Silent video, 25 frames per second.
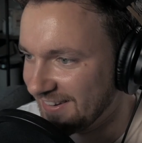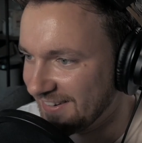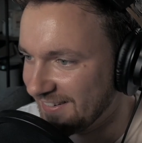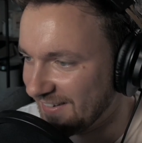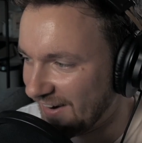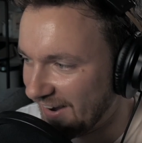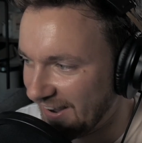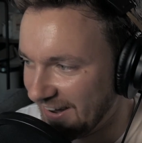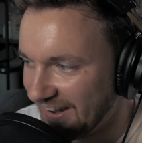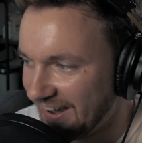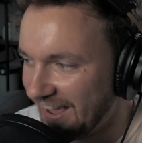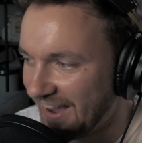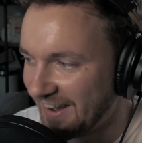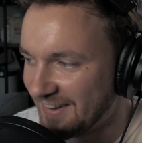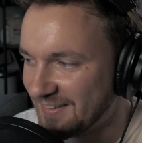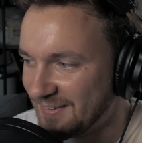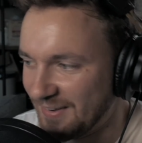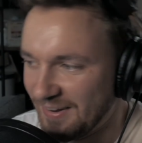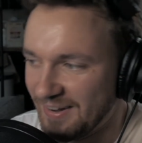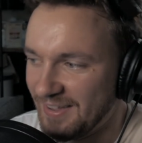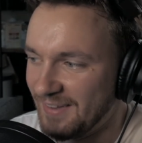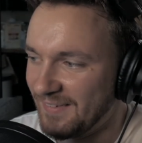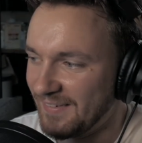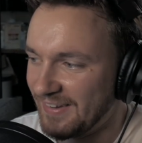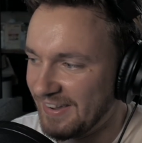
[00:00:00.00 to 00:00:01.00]
Right, next
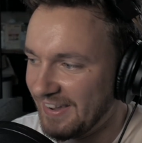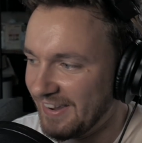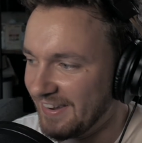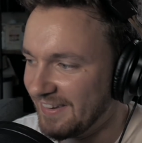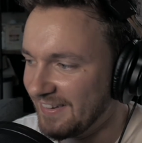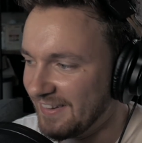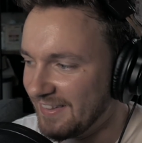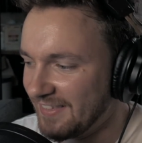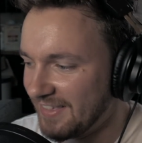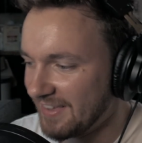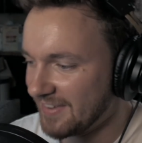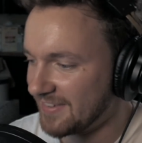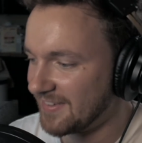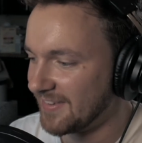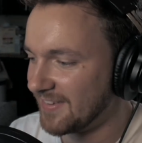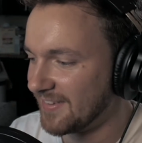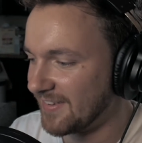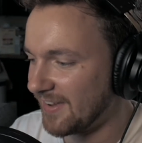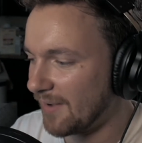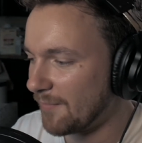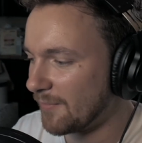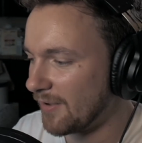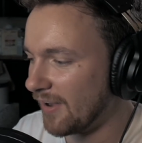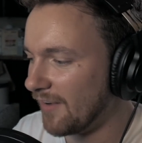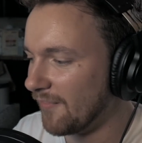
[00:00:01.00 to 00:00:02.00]
one. Here we go.
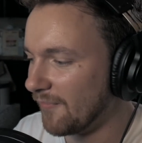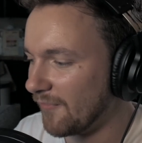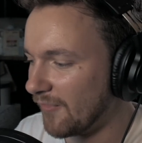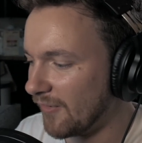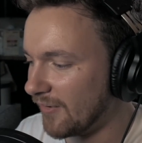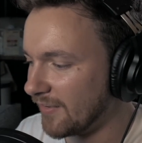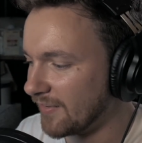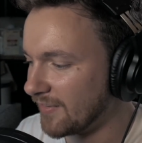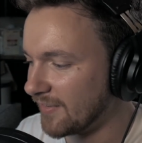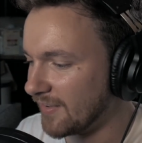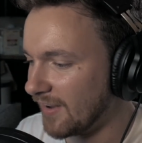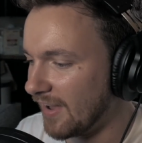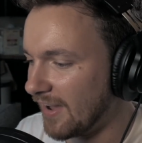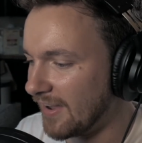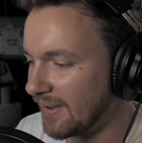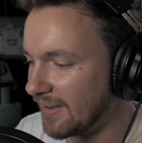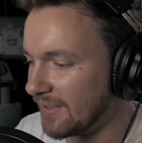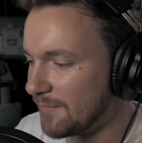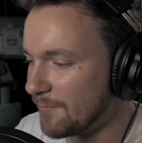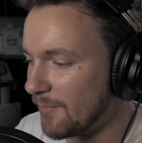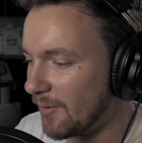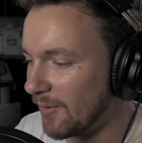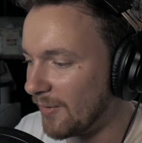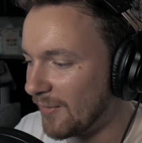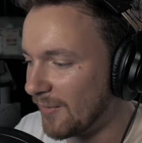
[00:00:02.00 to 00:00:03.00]
I'm going for a slightly more